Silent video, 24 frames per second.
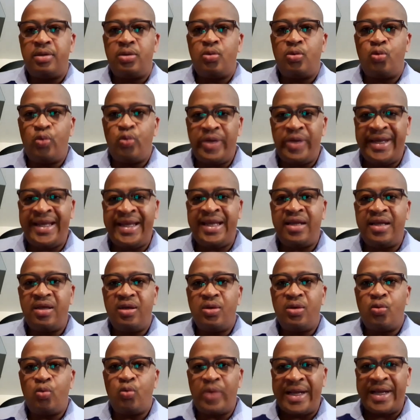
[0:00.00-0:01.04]
Li
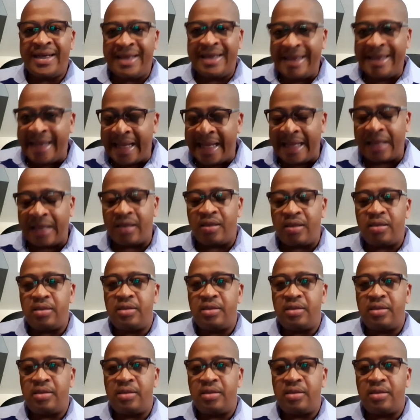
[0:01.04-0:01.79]
Wen Liang.